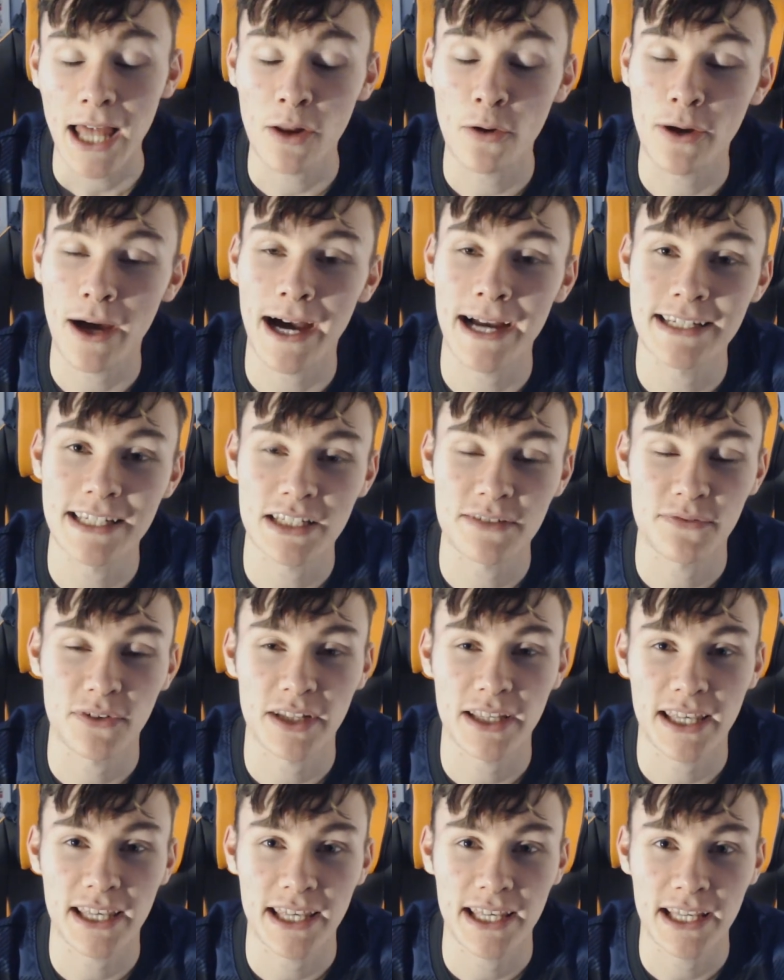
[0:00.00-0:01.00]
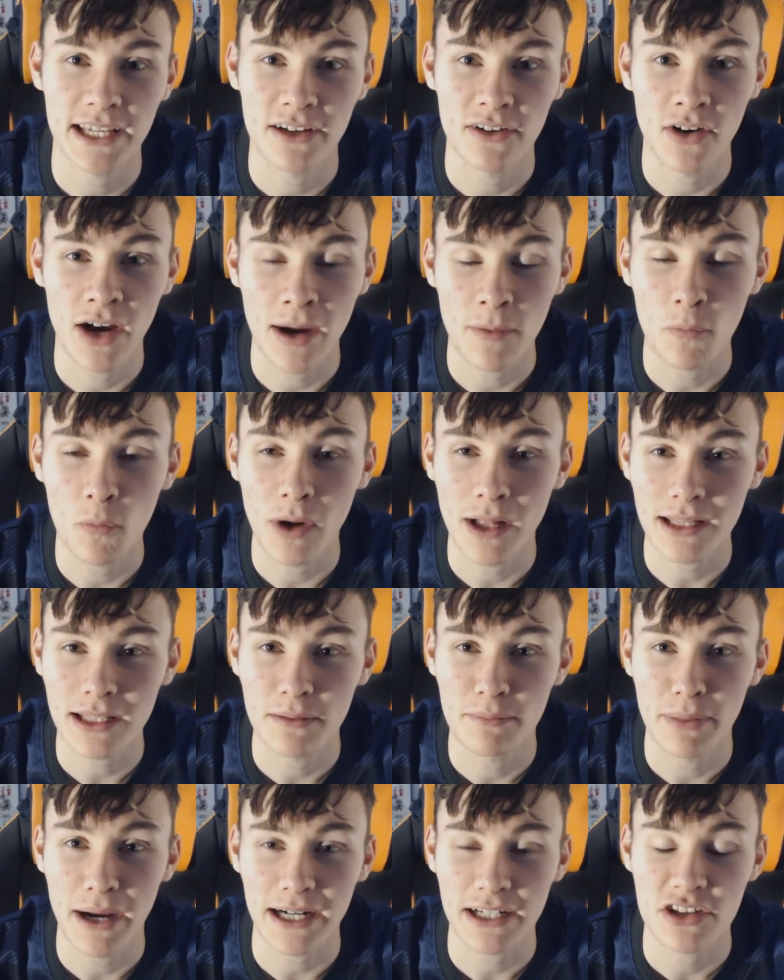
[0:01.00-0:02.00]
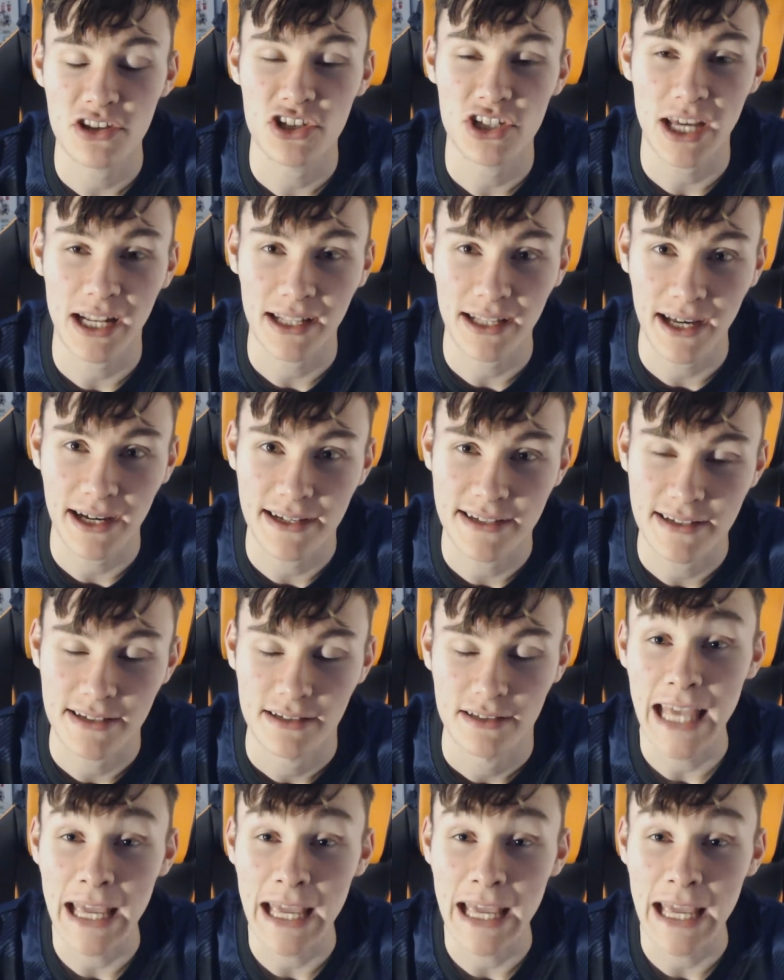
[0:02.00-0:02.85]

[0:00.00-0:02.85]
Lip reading: Hello guys, it's FootyKing here and welcome back to the channel guys.